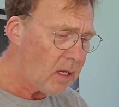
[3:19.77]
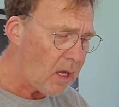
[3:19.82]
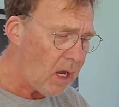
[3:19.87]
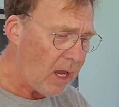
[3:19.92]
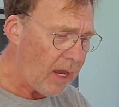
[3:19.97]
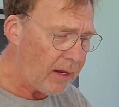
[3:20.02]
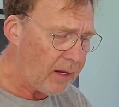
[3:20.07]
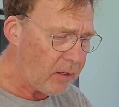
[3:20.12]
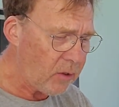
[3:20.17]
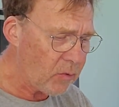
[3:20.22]

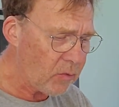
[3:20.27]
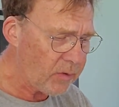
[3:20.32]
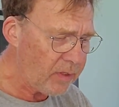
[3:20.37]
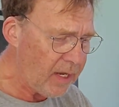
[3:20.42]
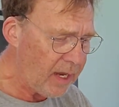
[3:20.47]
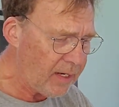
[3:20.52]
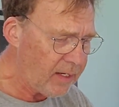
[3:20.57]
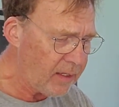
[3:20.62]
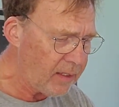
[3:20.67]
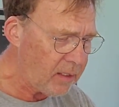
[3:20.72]
I
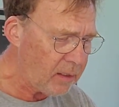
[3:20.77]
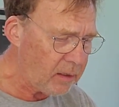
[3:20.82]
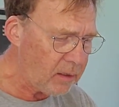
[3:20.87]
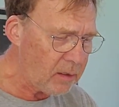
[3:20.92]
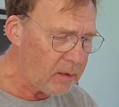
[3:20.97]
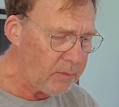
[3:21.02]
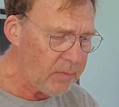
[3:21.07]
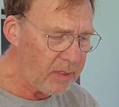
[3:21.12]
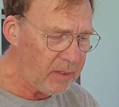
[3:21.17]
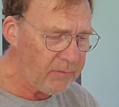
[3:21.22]
created a
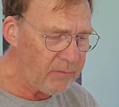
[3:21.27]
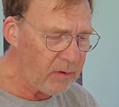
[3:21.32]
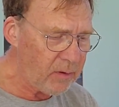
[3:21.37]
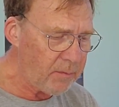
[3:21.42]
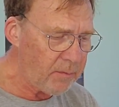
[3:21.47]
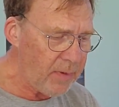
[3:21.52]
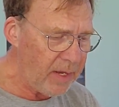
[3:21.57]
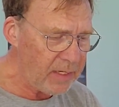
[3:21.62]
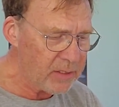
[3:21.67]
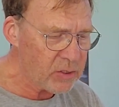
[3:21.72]
little bit of the
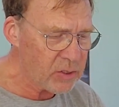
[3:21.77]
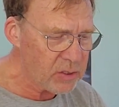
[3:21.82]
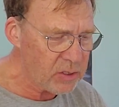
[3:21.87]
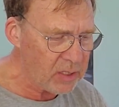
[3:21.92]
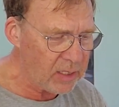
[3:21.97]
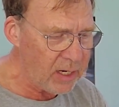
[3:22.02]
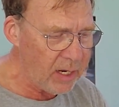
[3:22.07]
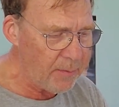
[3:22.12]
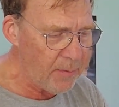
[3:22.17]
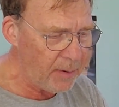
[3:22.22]
mesh
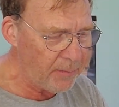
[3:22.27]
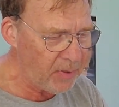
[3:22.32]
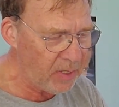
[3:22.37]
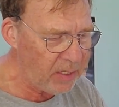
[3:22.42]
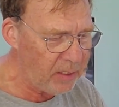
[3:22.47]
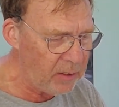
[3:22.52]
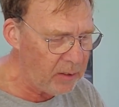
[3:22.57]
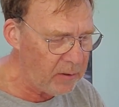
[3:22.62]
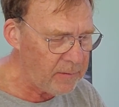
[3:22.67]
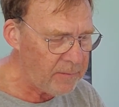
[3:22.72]
to come up
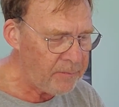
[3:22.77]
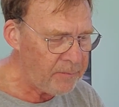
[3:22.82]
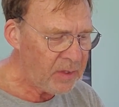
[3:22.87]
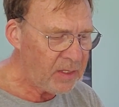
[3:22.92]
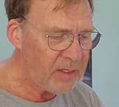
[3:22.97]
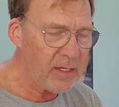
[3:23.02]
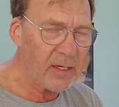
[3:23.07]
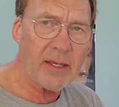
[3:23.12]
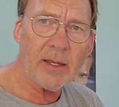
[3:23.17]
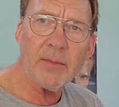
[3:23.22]
here
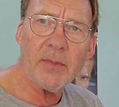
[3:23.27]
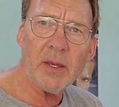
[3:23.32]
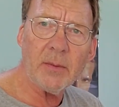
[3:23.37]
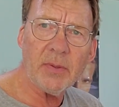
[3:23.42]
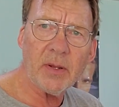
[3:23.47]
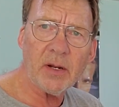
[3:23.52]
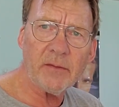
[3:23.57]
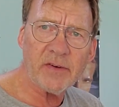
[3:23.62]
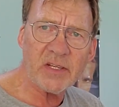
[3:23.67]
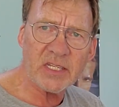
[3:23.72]
to give me a
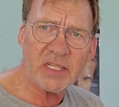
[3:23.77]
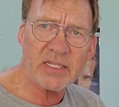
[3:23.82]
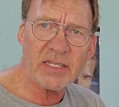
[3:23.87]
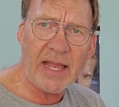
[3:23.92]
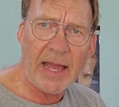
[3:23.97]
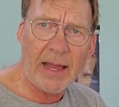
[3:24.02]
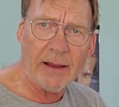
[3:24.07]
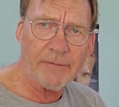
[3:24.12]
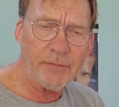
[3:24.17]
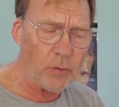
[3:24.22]
bit of a
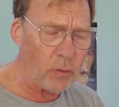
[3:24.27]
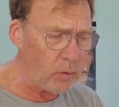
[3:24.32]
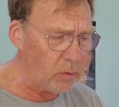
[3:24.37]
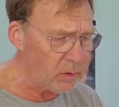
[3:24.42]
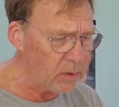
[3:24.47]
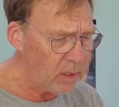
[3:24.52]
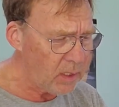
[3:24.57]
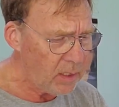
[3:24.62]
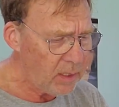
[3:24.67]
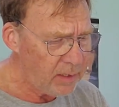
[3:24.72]

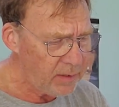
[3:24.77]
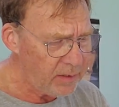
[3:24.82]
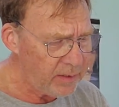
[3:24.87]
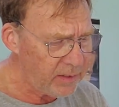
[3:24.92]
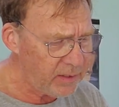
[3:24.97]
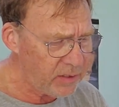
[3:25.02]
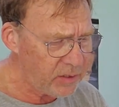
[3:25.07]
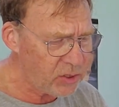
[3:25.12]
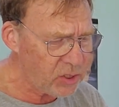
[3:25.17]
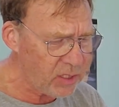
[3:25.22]
scaffold.
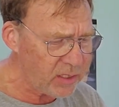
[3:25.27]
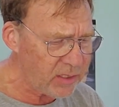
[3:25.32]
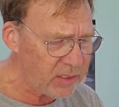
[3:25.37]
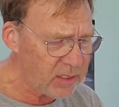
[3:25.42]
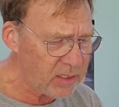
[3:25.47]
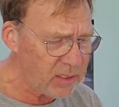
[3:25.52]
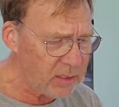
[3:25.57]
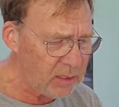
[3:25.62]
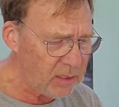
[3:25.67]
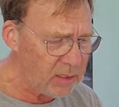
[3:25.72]
This
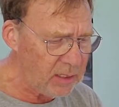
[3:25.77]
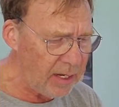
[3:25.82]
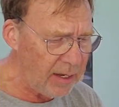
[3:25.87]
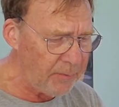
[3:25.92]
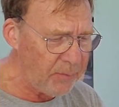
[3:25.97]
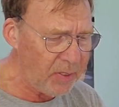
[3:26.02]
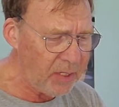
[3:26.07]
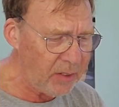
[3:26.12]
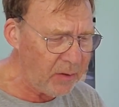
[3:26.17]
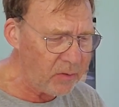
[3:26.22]
just
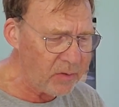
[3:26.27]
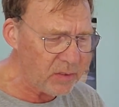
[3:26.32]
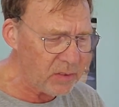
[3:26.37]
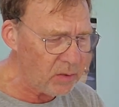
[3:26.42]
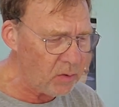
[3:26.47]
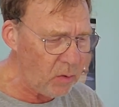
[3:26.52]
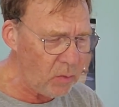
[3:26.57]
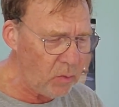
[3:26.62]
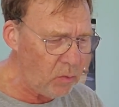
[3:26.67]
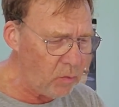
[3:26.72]
up here is
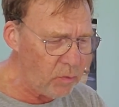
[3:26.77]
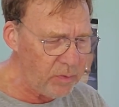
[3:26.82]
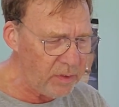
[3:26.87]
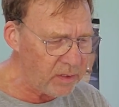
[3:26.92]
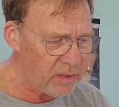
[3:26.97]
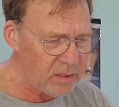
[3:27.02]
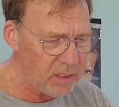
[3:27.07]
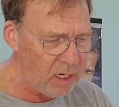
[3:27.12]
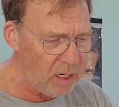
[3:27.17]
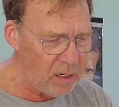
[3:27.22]

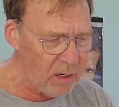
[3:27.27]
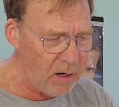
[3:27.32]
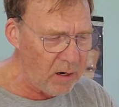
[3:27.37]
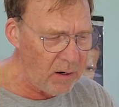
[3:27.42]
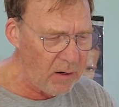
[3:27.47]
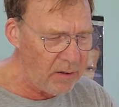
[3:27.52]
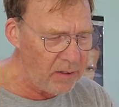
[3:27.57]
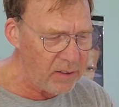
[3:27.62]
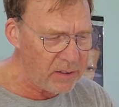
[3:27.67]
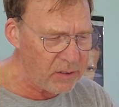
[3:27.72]
it's not
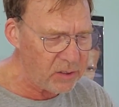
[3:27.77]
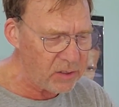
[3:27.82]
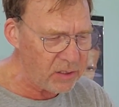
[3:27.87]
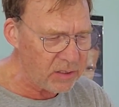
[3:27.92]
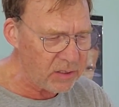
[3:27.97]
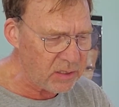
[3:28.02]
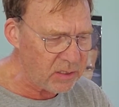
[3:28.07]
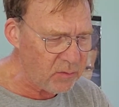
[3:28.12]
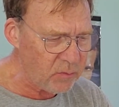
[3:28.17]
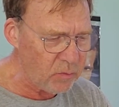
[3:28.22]
hard, it's
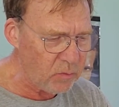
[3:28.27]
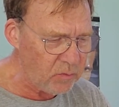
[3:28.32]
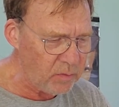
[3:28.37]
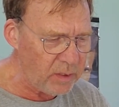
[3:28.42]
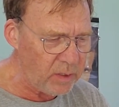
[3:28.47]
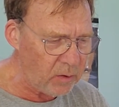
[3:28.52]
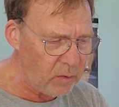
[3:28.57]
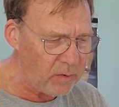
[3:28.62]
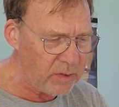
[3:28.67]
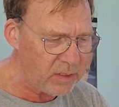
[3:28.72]
just,
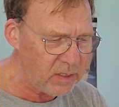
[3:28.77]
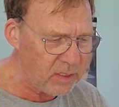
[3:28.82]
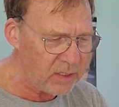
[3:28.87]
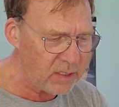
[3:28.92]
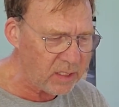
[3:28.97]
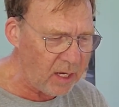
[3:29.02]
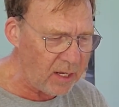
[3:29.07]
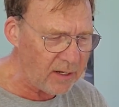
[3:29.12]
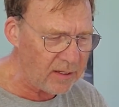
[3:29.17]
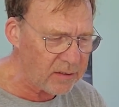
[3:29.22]
you know, it's
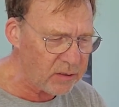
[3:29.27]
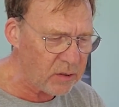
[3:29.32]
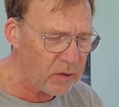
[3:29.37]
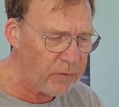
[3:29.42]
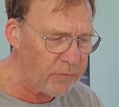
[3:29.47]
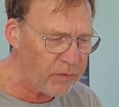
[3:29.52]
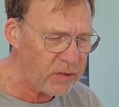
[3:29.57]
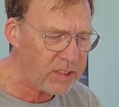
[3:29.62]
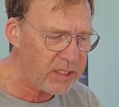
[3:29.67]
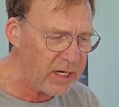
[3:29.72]
got a
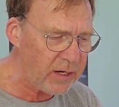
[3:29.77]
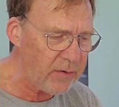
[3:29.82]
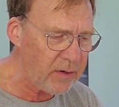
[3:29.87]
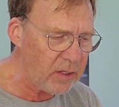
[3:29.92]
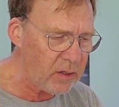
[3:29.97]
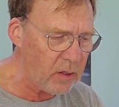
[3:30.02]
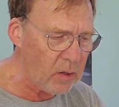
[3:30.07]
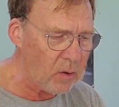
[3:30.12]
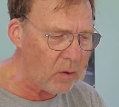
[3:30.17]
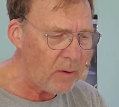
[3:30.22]
surface
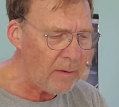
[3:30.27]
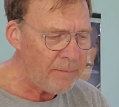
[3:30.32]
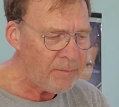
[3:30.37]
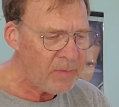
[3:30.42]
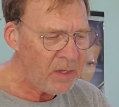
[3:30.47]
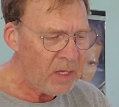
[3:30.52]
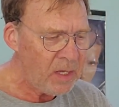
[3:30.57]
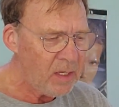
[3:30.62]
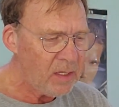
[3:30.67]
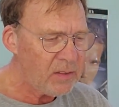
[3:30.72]
area though
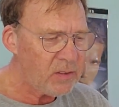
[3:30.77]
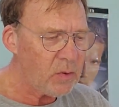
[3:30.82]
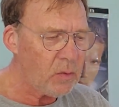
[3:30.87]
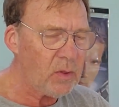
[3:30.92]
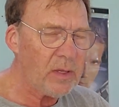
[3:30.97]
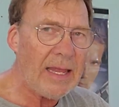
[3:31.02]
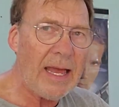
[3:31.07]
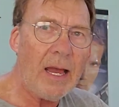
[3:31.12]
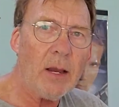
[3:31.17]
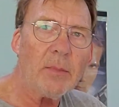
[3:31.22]
to
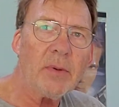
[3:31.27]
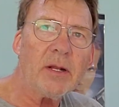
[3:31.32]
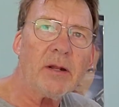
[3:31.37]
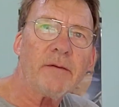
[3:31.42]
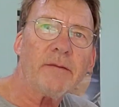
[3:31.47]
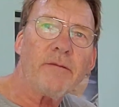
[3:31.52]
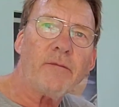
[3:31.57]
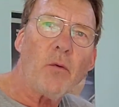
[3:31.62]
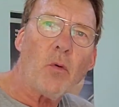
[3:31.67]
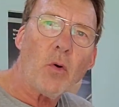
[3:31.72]
allow me to
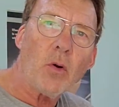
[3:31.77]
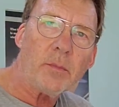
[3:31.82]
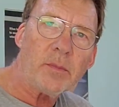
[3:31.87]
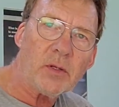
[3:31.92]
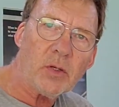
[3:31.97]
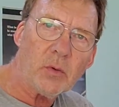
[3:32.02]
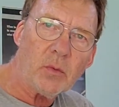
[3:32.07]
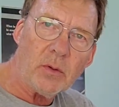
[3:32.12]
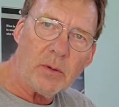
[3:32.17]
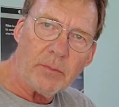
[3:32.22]
form
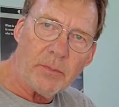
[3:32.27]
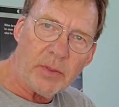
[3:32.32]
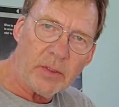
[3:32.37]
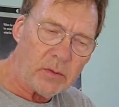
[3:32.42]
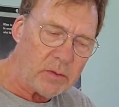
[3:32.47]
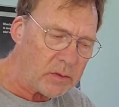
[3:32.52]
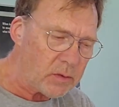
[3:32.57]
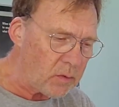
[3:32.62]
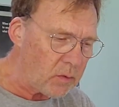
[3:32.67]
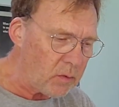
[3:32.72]
to and
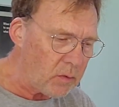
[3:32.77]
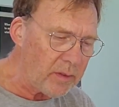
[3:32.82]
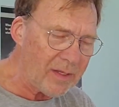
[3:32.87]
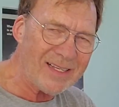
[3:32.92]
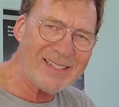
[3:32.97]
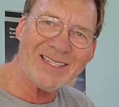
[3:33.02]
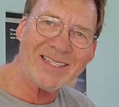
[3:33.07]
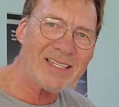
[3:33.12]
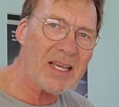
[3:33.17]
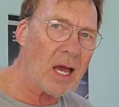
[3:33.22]
build to.
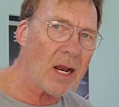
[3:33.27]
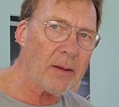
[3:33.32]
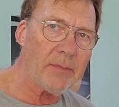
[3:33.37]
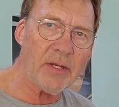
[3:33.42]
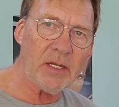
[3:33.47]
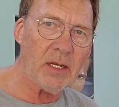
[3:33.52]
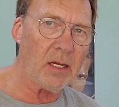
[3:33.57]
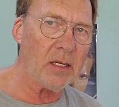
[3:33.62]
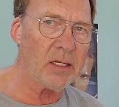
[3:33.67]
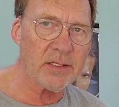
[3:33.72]
This has got to be
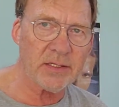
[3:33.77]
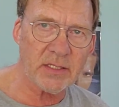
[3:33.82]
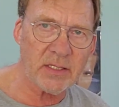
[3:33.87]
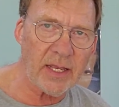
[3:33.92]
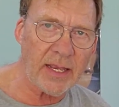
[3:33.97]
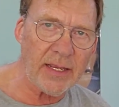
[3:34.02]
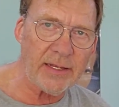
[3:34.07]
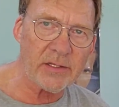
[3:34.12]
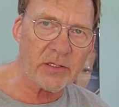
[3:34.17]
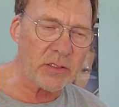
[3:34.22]
done in
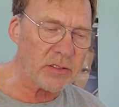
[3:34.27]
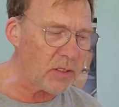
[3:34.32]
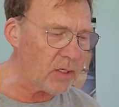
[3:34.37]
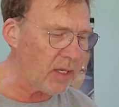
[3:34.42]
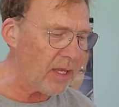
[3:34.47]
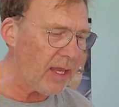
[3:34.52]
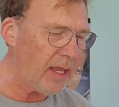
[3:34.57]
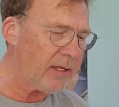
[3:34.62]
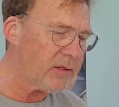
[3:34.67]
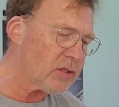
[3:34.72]
stages. You
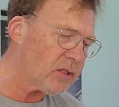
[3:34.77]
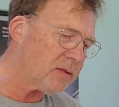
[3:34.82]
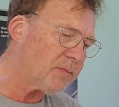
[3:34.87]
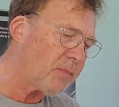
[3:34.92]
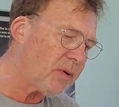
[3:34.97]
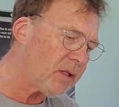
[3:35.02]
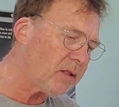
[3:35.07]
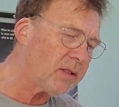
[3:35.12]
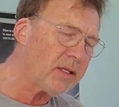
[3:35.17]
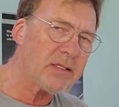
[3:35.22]
can't just
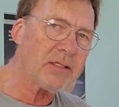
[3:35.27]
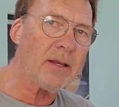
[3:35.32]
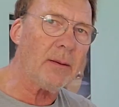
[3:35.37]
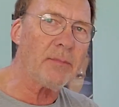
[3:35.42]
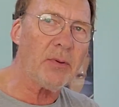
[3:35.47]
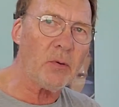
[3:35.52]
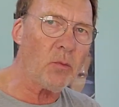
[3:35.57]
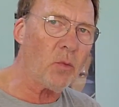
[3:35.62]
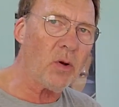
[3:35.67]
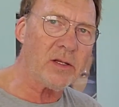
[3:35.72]
build this
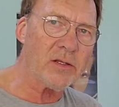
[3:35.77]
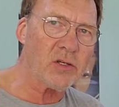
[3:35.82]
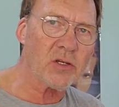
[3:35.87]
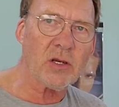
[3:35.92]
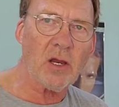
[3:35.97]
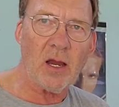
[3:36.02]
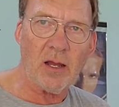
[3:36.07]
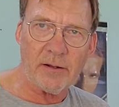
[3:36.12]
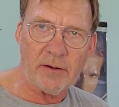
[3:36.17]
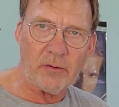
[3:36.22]
up in one
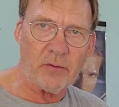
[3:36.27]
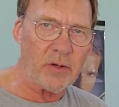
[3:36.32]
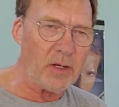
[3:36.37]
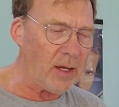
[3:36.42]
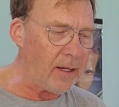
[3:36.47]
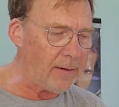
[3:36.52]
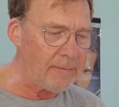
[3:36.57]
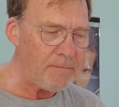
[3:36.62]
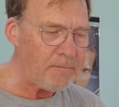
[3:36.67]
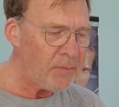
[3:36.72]
shot and you're
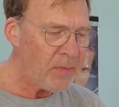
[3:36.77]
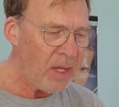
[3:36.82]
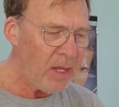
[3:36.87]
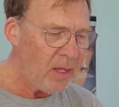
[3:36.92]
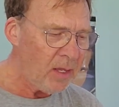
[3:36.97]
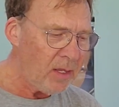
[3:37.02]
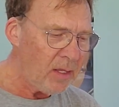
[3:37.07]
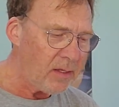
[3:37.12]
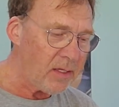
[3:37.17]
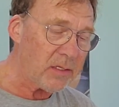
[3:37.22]
done.
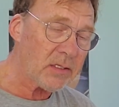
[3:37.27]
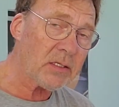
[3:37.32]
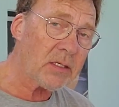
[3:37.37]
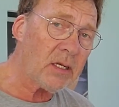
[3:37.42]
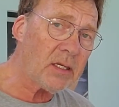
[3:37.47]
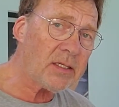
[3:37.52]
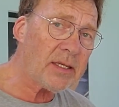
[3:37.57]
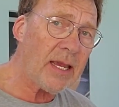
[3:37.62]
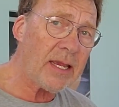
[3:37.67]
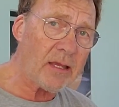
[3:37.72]
This is
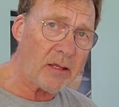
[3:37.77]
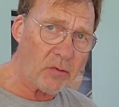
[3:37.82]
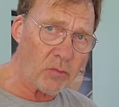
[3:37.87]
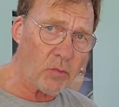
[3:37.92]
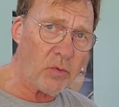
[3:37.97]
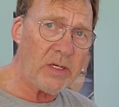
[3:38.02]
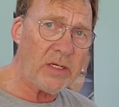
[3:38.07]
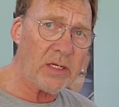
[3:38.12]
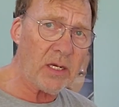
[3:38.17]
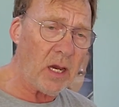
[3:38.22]
going to take
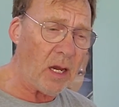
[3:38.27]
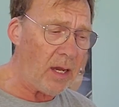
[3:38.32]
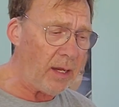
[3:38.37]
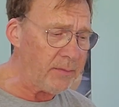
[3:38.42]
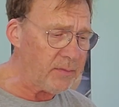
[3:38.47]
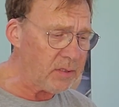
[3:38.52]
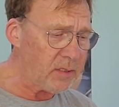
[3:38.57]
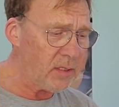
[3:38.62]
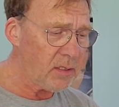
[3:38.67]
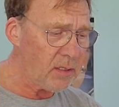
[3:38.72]
3
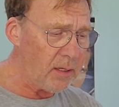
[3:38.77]
times.